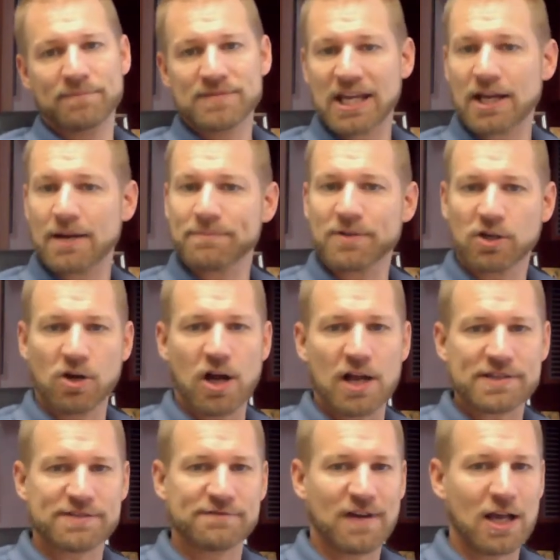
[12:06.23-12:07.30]
take up their
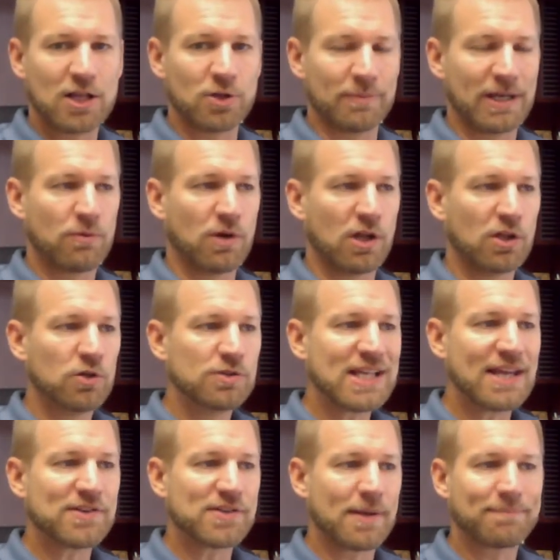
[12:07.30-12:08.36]
cross and follow me. Well, who
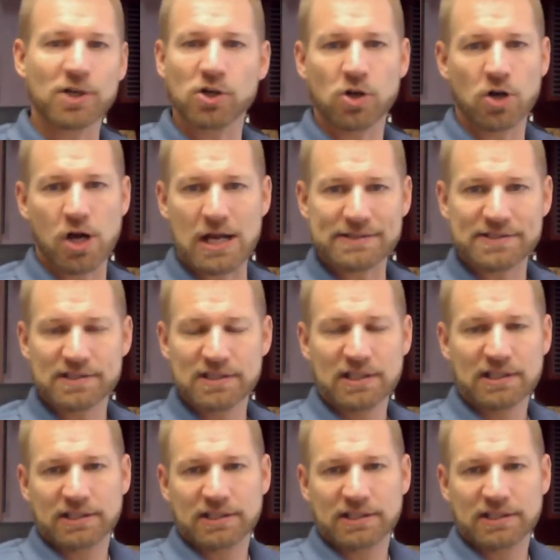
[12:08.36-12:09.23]
takes up their cross?